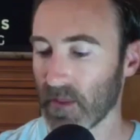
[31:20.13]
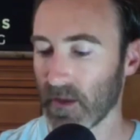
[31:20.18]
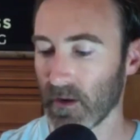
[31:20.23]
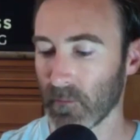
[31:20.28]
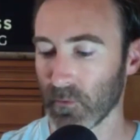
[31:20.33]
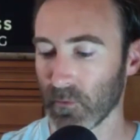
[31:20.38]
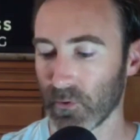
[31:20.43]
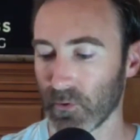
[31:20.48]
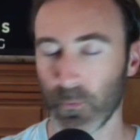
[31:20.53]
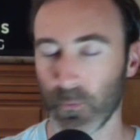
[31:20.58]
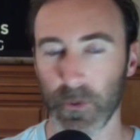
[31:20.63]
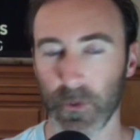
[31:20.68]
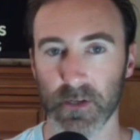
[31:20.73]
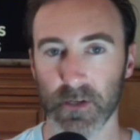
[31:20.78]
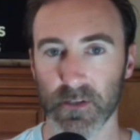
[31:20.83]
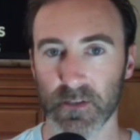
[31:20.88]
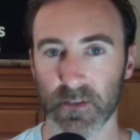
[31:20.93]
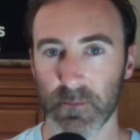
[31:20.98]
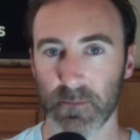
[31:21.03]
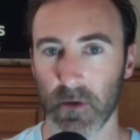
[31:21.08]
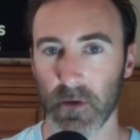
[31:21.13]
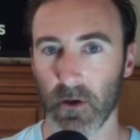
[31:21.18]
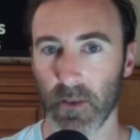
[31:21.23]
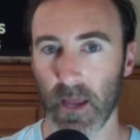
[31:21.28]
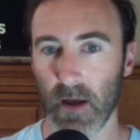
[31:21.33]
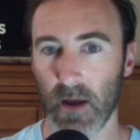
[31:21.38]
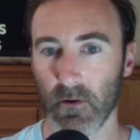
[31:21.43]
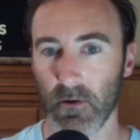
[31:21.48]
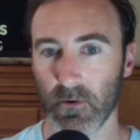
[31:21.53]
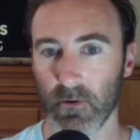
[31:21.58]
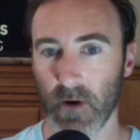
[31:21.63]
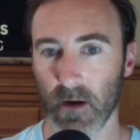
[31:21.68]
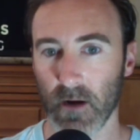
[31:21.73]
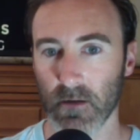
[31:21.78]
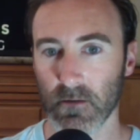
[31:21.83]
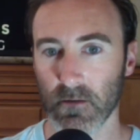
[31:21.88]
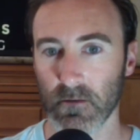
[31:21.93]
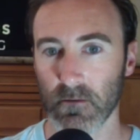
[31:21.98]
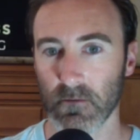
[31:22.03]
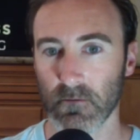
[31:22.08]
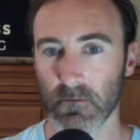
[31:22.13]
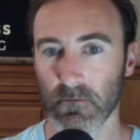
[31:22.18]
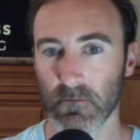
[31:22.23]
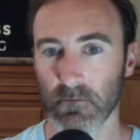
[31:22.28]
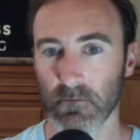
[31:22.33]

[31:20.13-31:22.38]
And that number 3 is spelled out, correct?